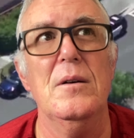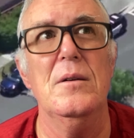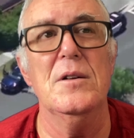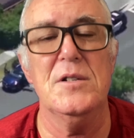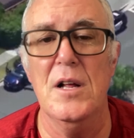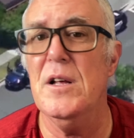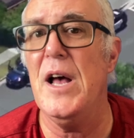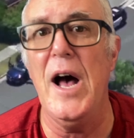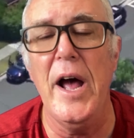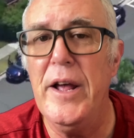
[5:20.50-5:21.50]
this other
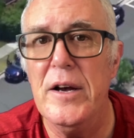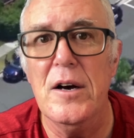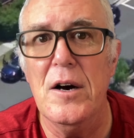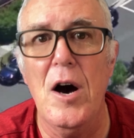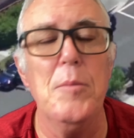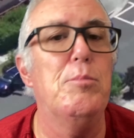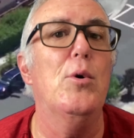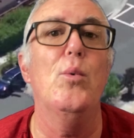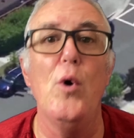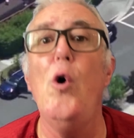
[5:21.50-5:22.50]
guy on
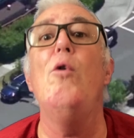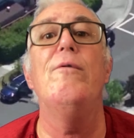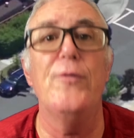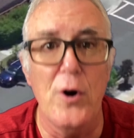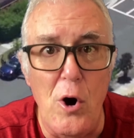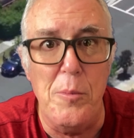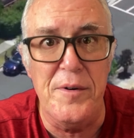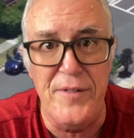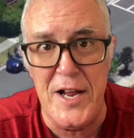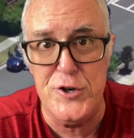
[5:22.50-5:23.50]
parole for home
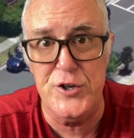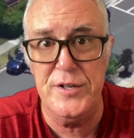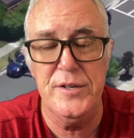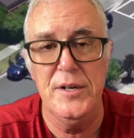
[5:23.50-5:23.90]
invasion